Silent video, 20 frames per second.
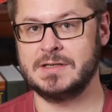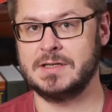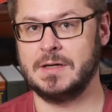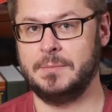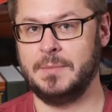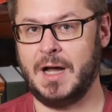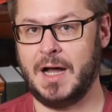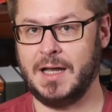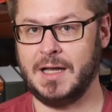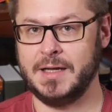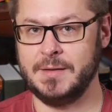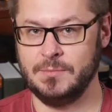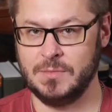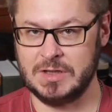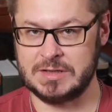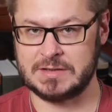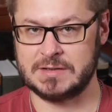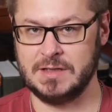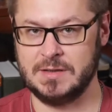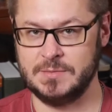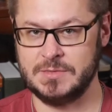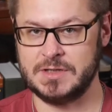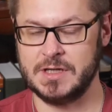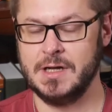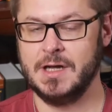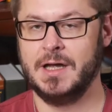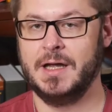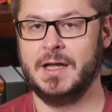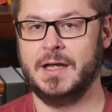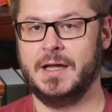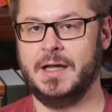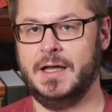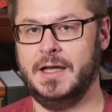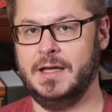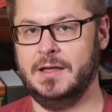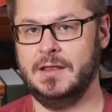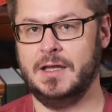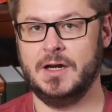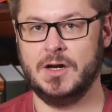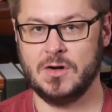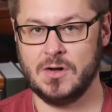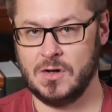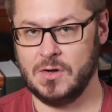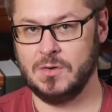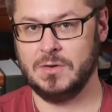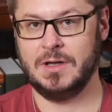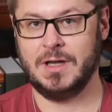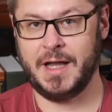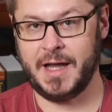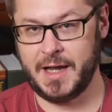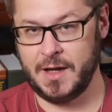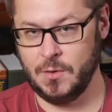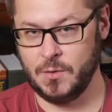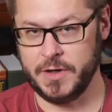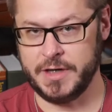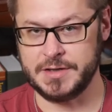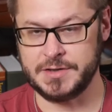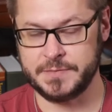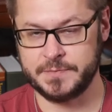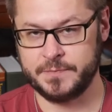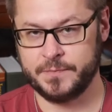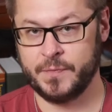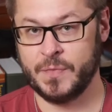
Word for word: Somali Muslims in their own language.